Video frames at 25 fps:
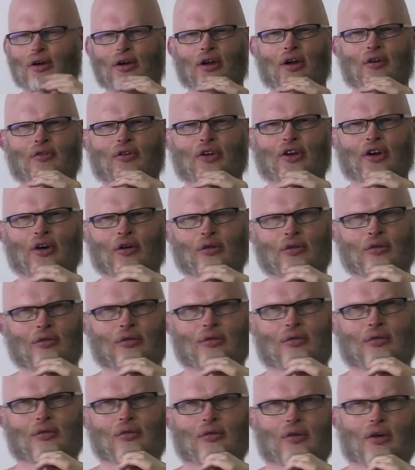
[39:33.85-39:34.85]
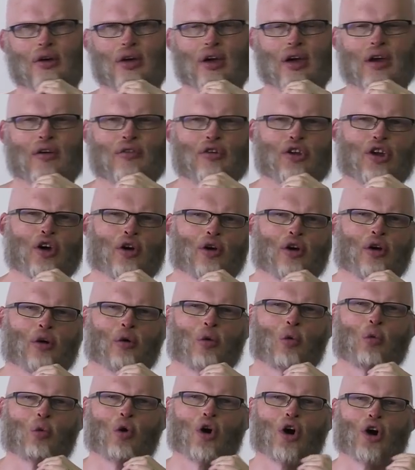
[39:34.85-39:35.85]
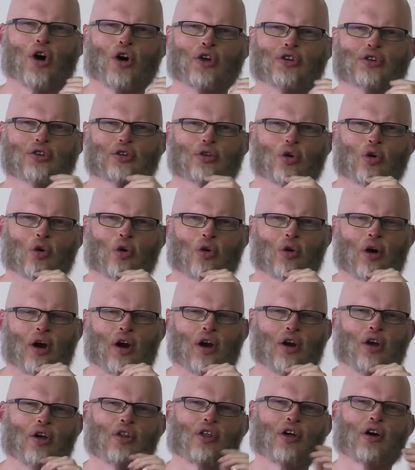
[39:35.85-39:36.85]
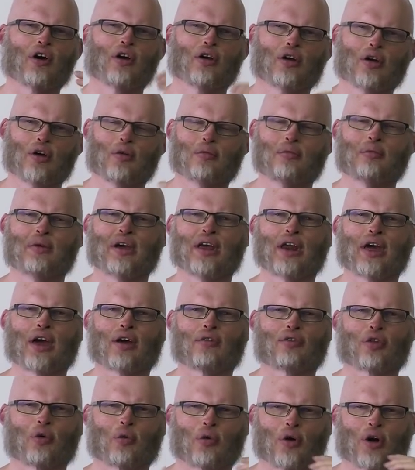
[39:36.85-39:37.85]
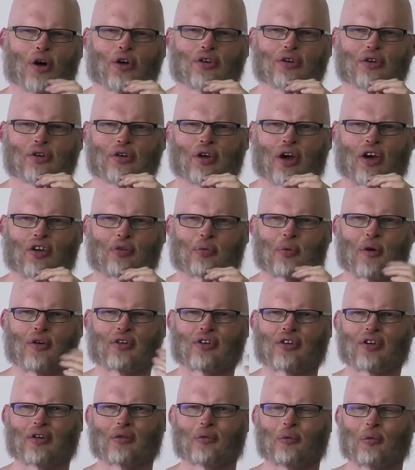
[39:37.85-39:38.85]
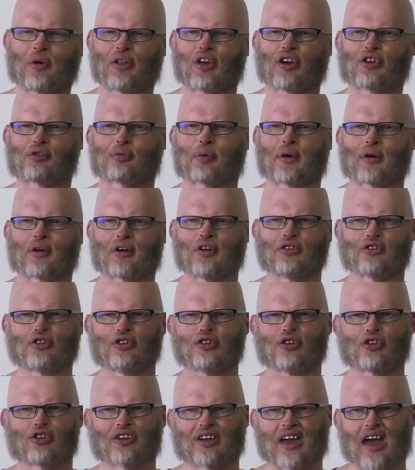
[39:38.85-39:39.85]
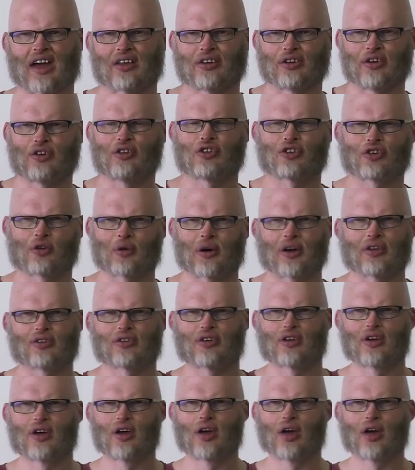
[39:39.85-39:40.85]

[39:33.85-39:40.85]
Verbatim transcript: if you don't know a word or another meaning of the word, I suppose with experience you just get used to it.